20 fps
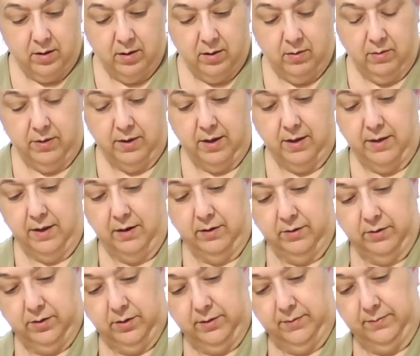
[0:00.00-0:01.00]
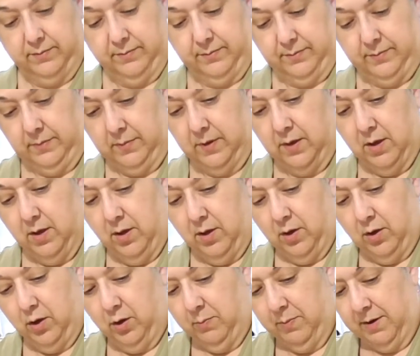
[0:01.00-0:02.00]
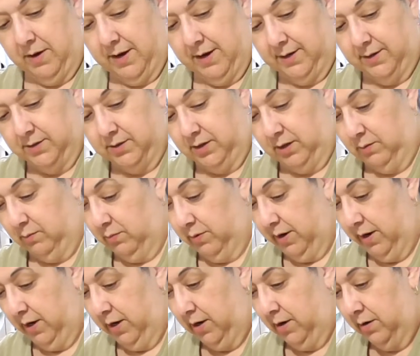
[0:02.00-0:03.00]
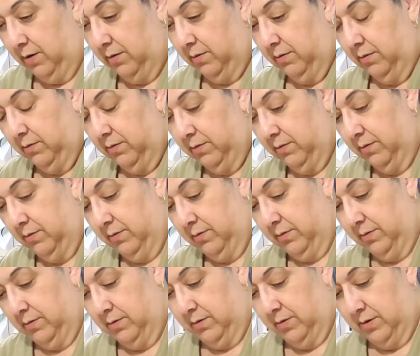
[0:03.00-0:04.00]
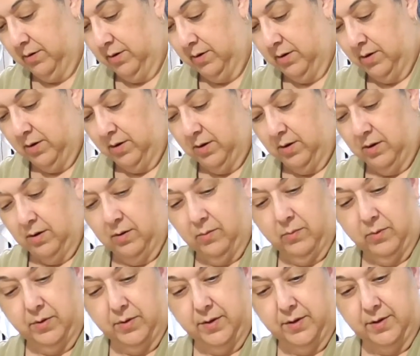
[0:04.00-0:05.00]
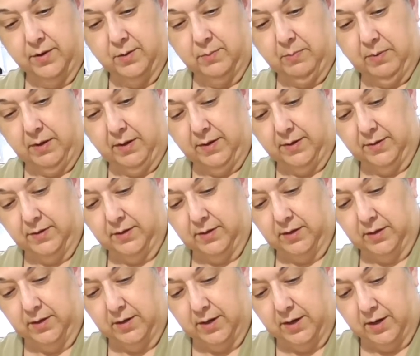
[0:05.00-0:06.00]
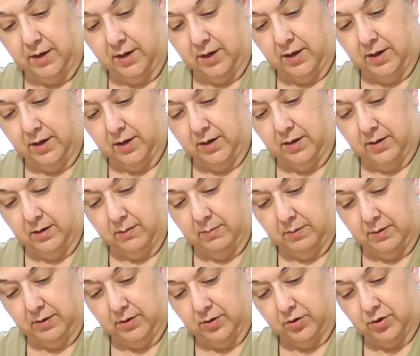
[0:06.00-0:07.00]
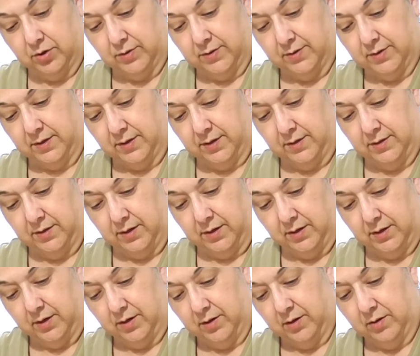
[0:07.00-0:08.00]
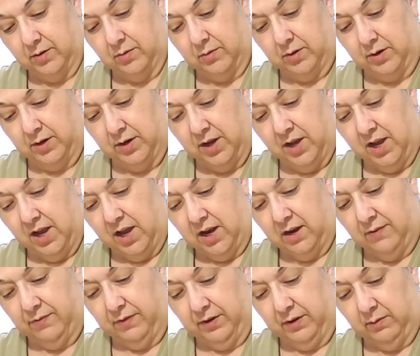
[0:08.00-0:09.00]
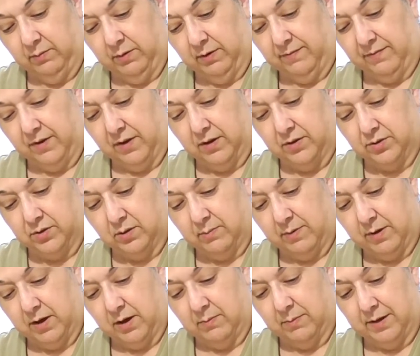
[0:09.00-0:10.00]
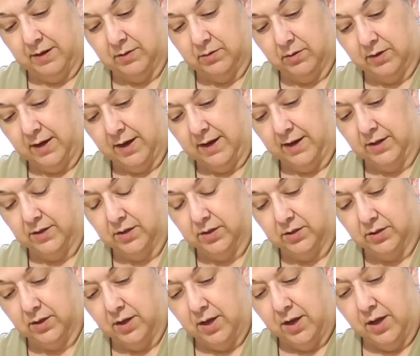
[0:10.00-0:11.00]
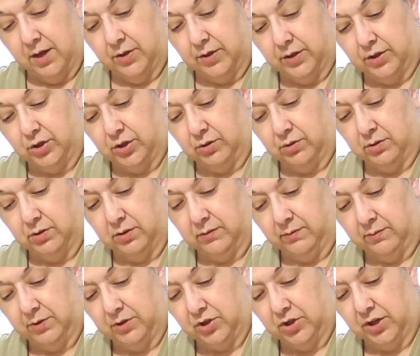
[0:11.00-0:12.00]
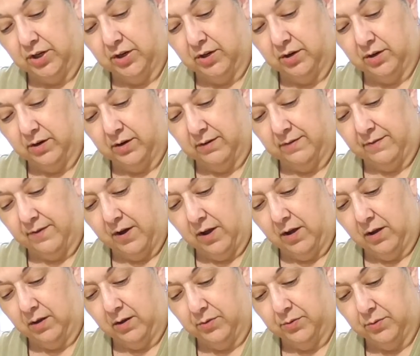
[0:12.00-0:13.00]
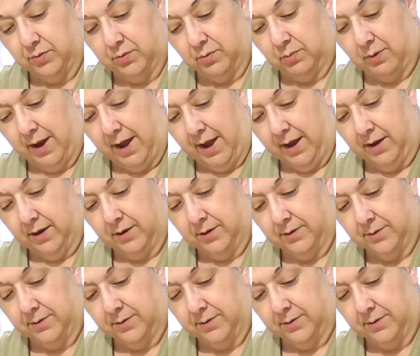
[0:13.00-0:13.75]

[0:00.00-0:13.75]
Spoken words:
Oh yeah, that looks good. Oh, and I can see right here where this piece did not get a bunch of seasoning and coating. And if a little bit falls on the bottom, that's okay, because the juices from the chicken are going to fall on through the rack